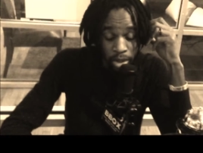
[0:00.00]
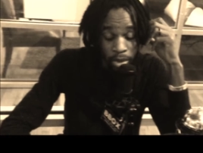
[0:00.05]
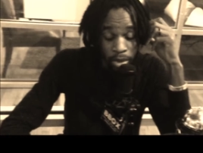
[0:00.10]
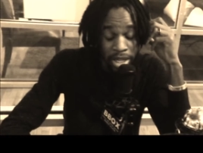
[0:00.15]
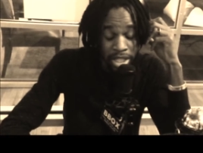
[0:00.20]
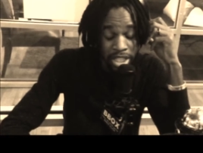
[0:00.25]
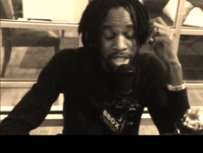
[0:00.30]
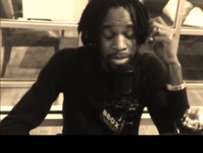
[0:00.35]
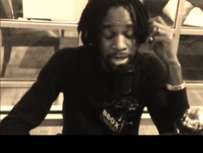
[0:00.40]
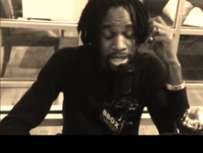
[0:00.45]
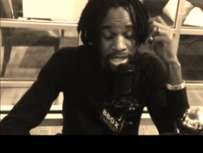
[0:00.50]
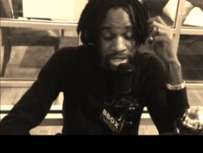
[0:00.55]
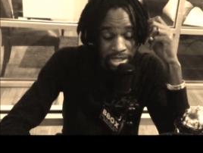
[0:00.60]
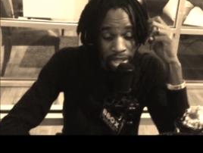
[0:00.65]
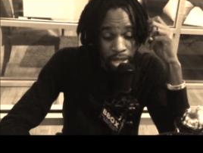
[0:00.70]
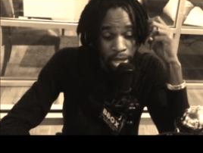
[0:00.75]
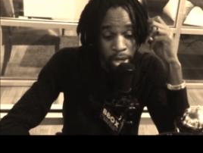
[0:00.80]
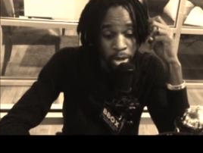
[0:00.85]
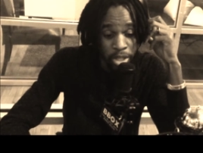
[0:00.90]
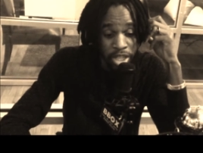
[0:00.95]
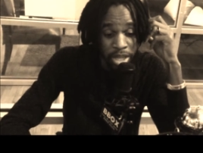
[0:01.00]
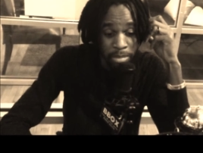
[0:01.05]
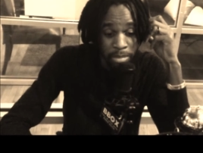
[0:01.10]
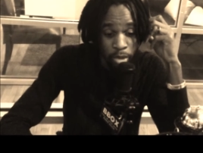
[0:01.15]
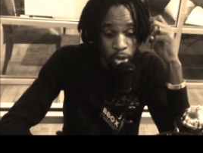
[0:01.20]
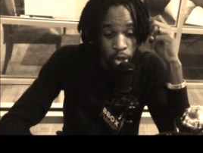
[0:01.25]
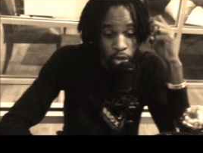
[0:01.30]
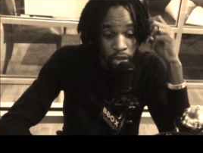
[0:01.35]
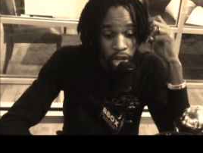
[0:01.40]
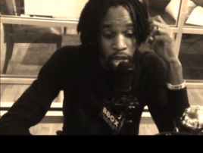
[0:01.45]
Well, no matter how they
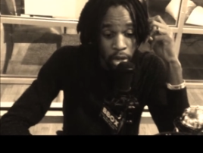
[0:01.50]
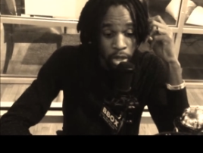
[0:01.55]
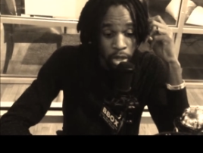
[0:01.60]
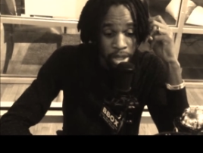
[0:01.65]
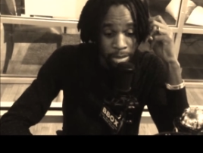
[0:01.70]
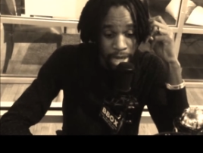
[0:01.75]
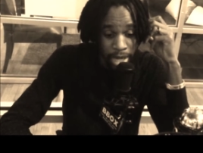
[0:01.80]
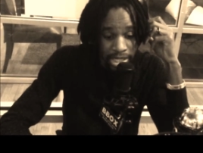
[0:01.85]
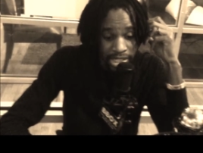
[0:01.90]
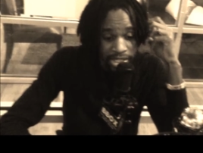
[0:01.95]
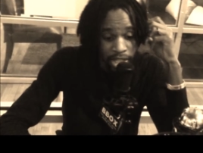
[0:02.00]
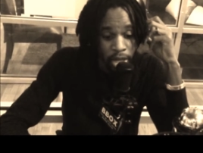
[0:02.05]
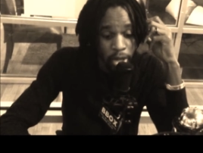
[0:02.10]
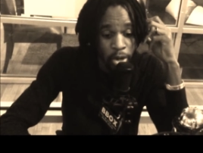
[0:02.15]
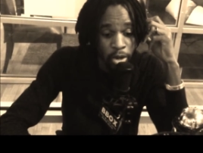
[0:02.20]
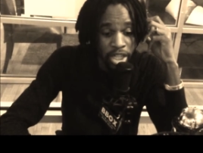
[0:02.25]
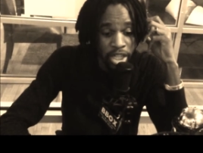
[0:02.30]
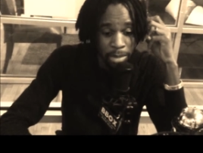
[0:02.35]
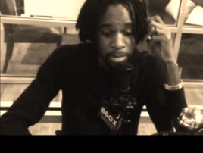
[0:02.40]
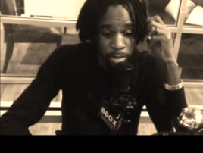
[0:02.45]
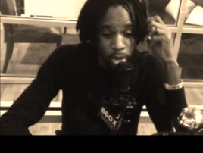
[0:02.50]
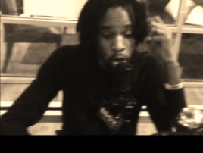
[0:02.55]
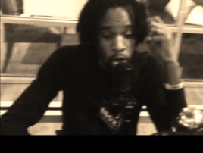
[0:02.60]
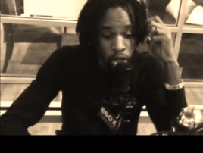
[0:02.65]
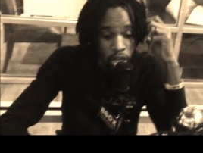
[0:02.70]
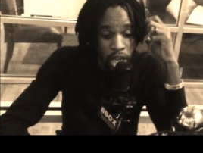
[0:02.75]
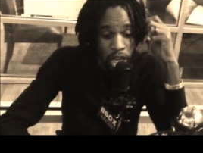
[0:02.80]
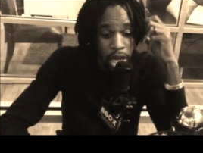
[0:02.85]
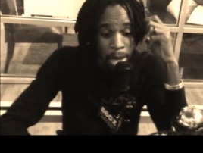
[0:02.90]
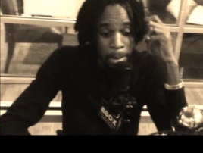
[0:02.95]
move, no matter how them roll,
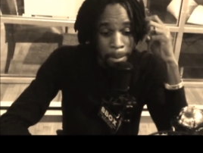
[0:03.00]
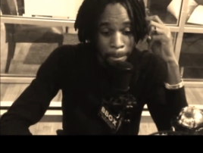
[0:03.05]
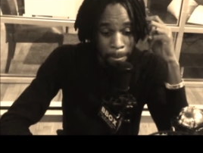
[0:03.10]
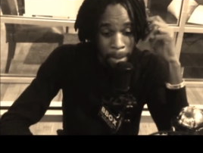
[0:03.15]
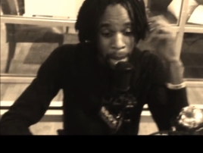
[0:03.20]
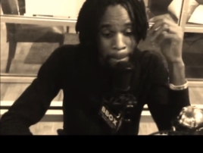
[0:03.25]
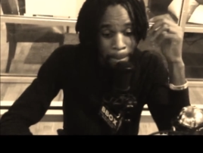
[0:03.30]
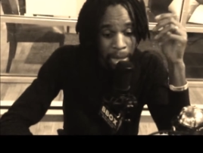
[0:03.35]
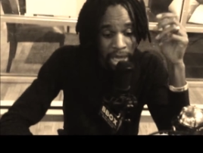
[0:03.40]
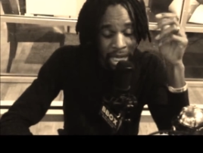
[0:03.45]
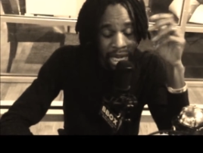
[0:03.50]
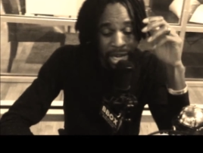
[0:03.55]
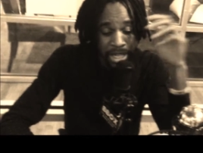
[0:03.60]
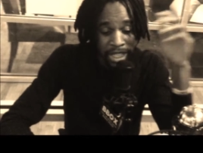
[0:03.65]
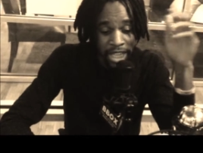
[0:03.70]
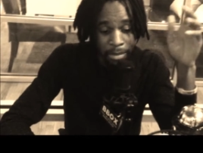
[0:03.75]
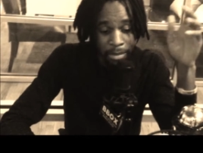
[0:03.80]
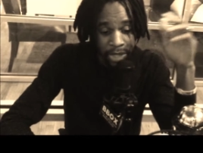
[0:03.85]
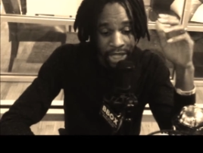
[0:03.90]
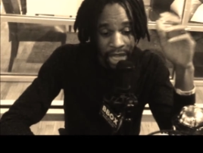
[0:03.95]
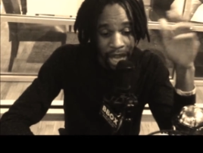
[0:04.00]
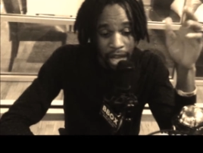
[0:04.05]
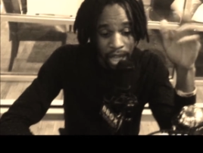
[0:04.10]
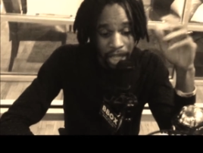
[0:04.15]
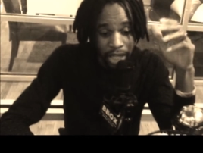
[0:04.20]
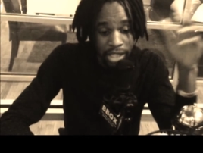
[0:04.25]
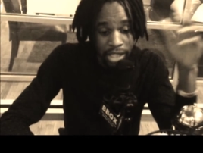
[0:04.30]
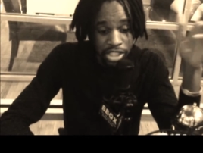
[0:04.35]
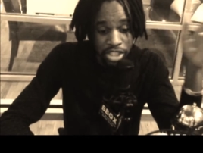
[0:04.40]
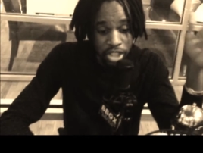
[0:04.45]
Babylon them can't
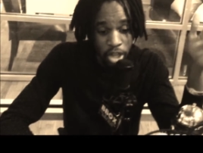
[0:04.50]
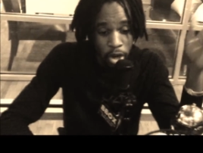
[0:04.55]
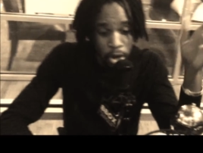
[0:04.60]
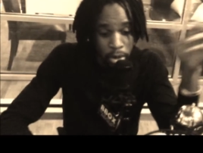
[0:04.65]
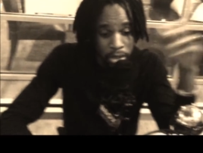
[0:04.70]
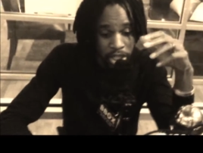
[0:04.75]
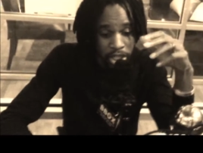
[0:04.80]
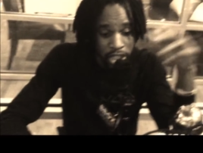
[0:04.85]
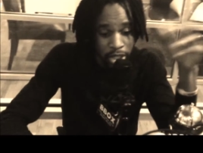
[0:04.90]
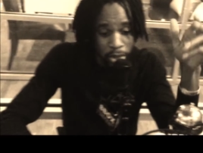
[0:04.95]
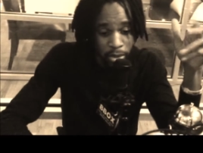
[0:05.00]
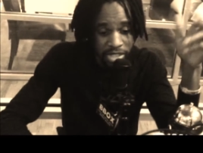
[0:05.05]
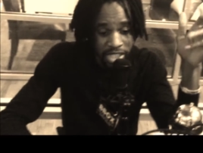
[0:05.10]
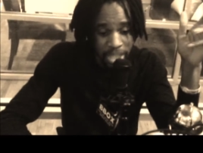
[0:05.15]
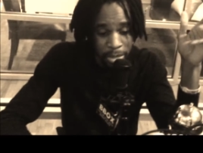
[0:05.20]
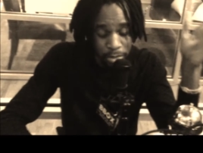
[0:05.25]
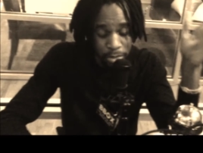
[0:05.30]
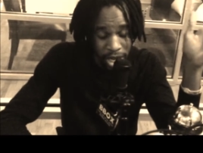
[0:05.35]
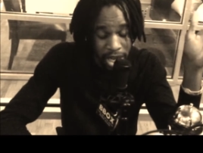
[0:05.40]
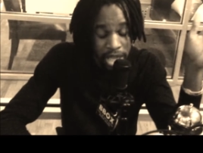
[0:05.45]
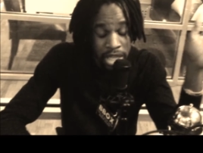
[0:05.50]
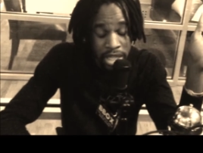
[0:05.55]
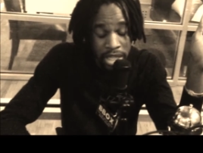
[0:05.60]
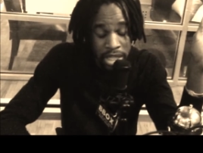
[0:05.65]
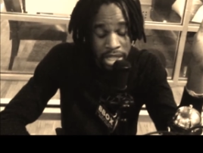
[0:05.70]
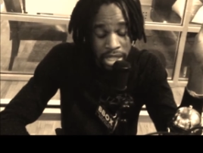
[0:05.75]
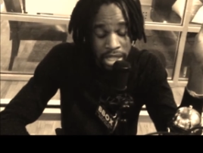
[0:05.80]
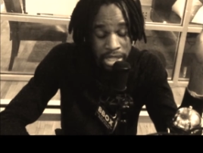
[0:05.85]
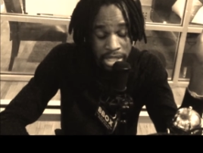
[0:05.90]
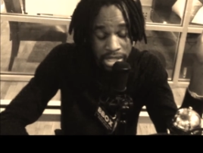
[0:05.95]
control the youth them
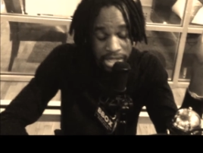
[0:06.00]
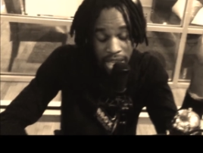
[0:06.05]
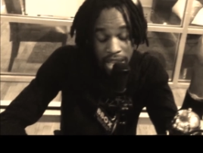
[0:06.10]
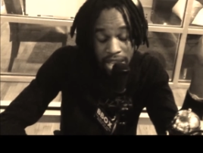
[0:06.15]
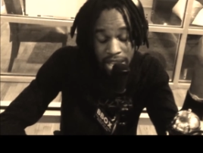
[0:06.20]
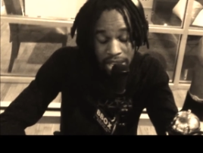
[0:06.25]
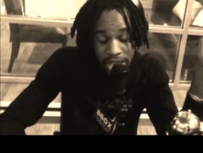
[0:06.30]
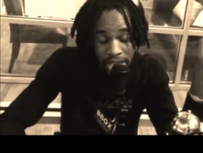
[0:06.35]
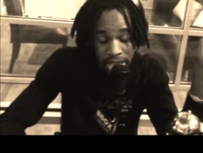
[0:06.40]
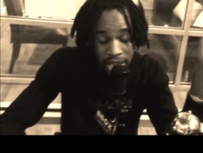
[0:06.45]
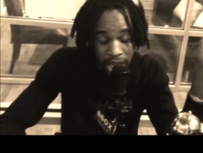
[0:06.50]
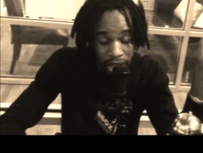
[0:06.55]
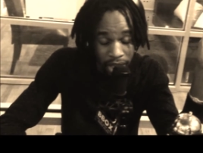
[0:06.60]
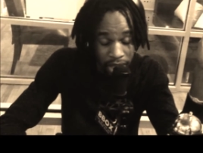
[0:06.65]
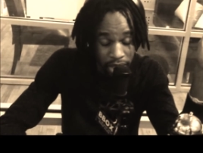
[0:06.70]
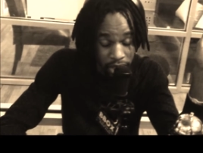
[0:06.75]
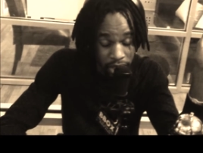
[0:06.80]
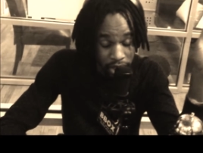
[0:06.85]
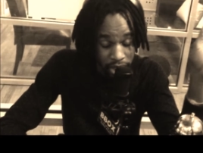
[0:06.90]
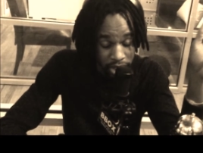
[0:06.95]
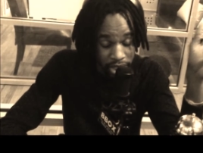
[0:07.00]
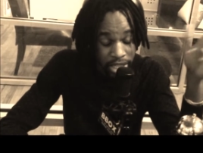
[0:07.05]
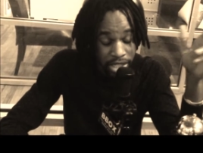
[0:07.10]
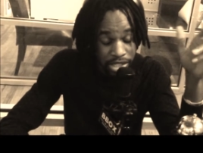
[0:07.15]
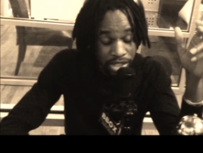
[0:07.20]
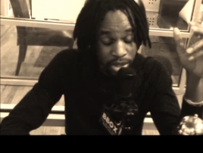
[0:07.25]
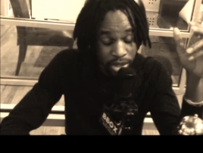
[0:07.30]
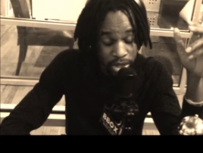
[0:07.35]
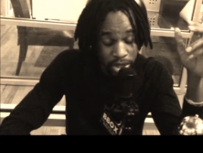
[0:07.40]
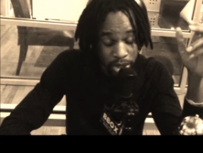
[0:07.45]
rising.
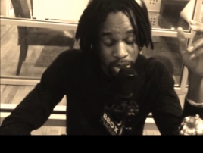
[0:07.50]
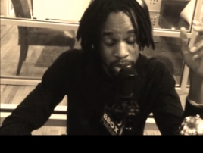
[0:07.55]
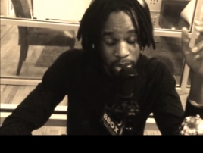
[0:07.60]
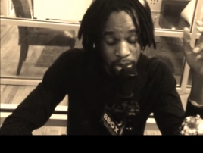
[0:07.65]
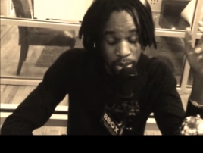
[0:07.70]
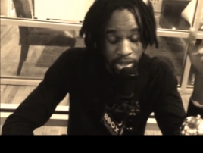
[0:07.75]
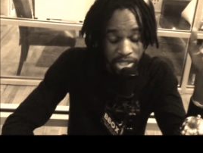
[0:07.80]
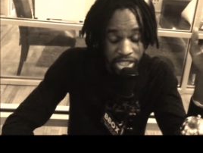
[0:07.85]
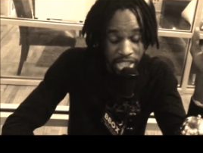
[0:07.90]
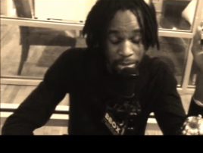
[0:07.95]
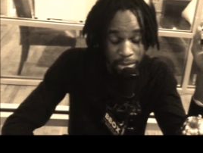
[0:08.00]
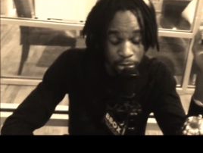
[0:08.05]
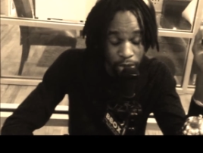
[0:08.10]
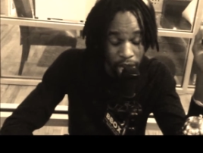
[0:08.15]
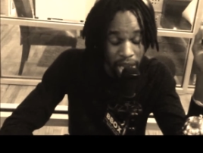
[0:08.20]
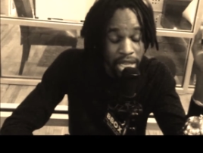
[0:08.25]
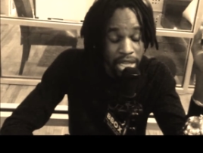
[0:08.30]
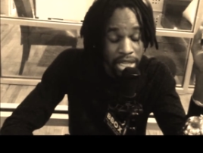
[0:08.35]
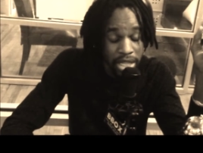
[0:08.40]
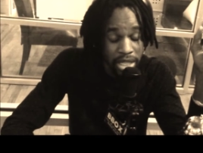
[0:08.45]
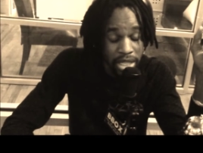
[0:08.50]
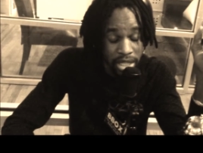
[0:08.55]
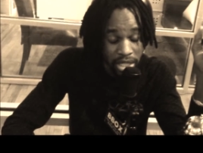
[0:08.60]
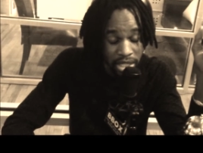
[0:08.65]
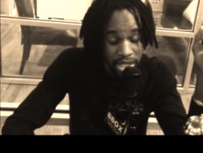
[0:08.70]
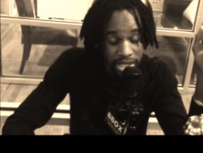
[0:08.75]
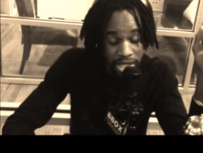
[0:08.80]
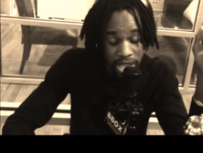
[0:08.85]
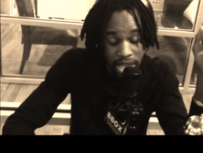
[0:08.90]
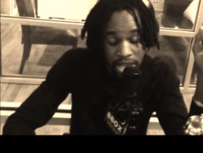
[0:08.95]
Yes, the youth them
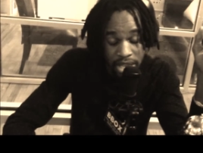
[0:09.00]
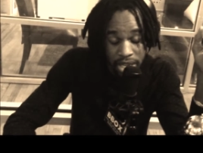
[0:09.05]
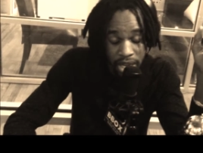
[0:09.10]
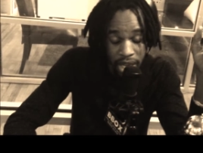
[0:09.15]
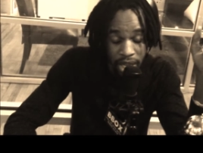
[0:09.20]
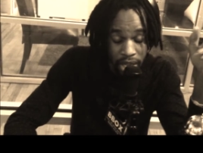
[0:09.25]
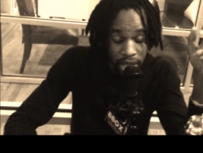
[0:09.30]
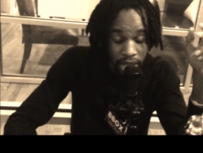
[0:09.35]
rising.